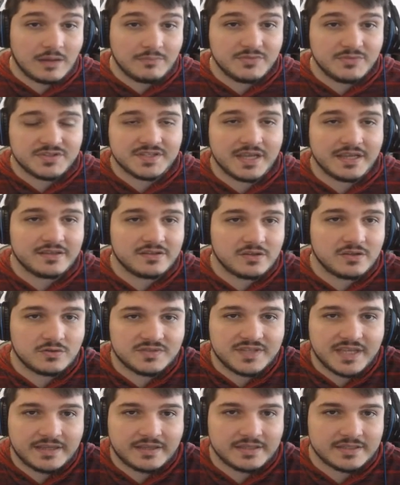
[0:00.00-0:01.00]
I'm just saying,
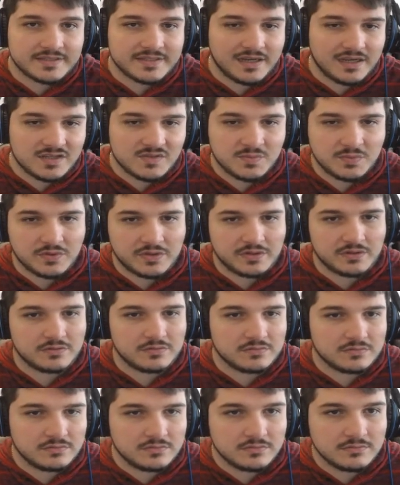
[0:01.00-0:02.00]
don't take it as gospel though.
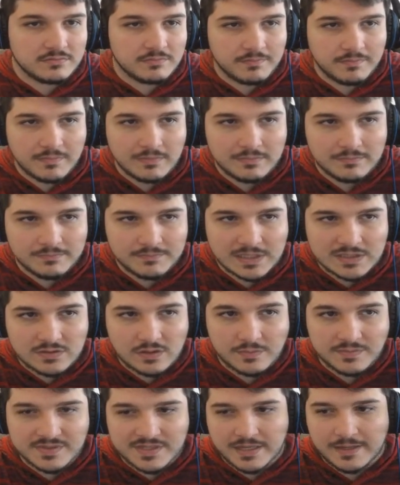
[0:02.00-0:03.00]
That's
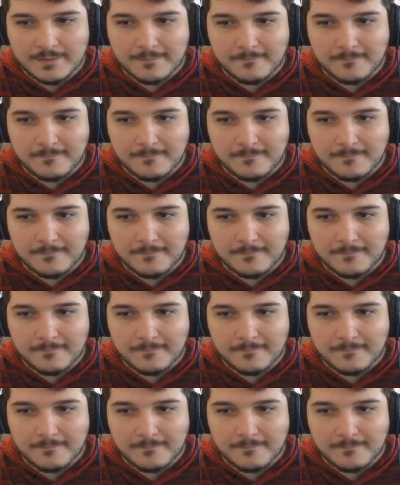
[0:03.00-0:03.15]
all I'm saying.